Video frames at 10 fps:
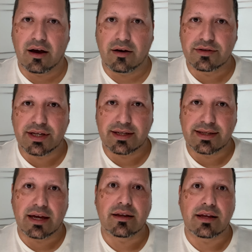I'll
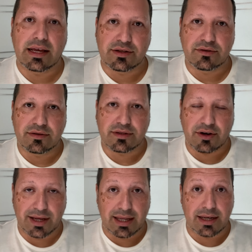change that as you
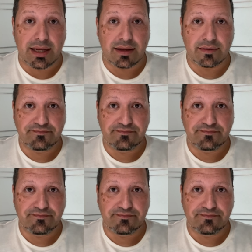start getting